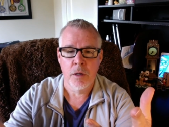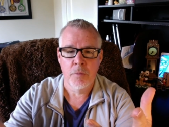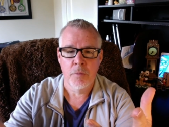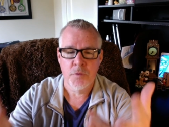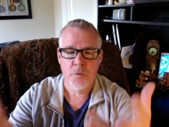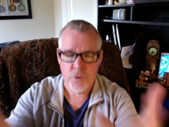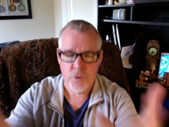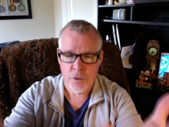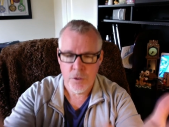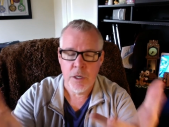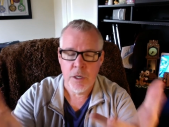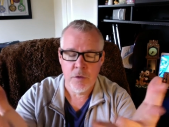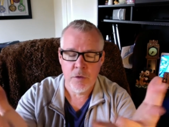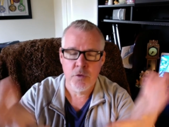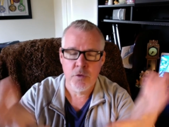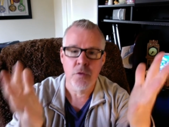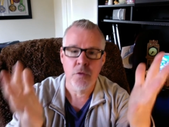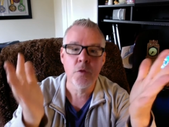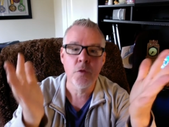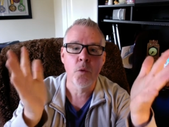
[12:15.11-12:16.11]
assert his,
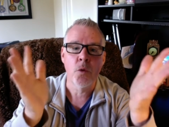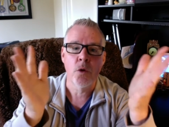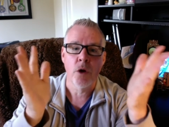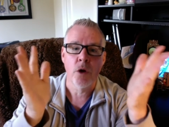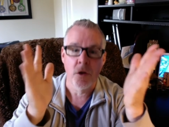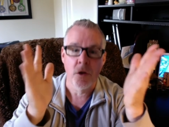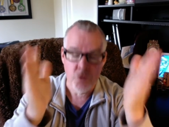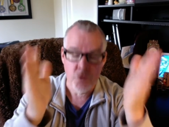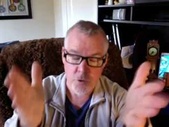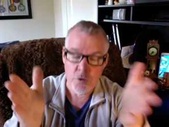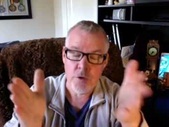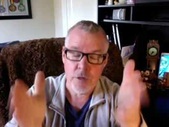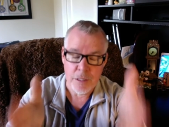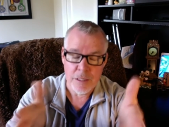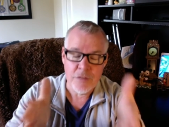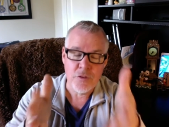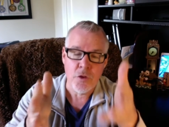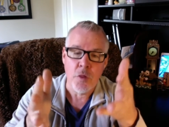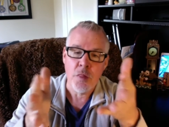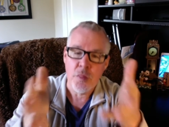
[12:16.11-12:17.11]
author- assert
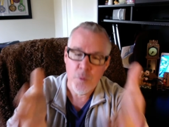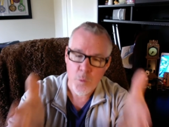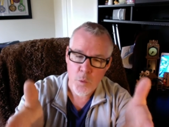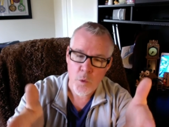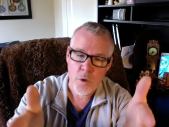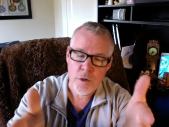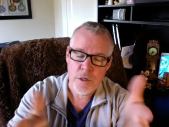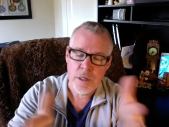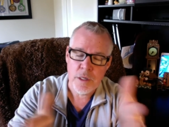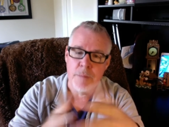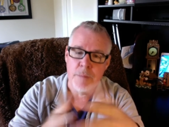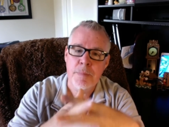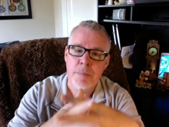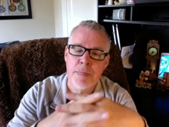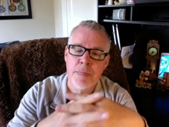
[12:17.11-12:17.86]
his authority,